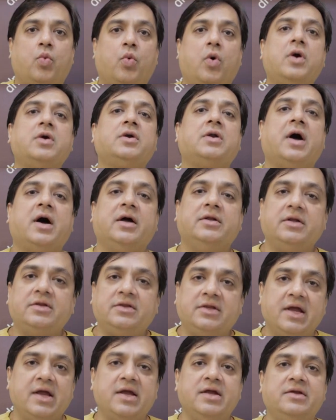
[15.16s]
What are the
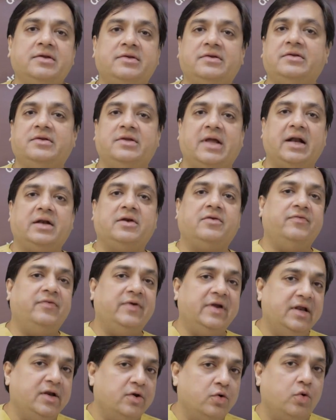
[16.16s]
things that
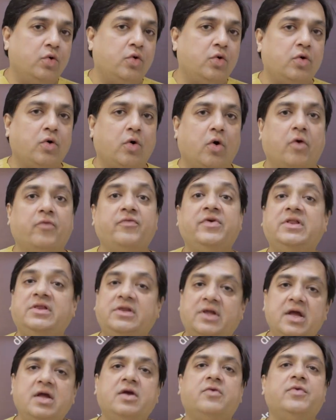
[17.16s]
we know or we
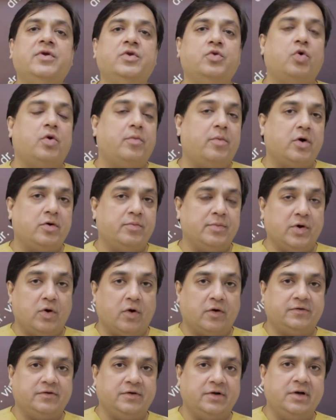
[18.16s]
think we know about
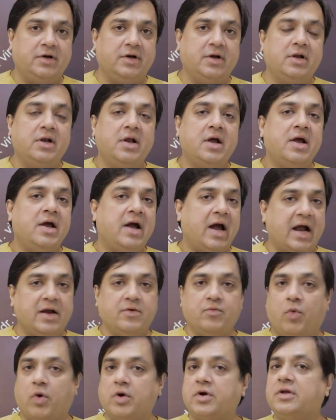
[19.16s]
minoxidil,
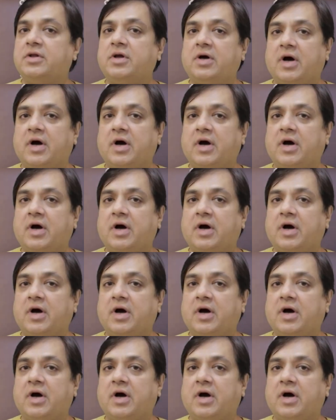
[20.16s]
and what are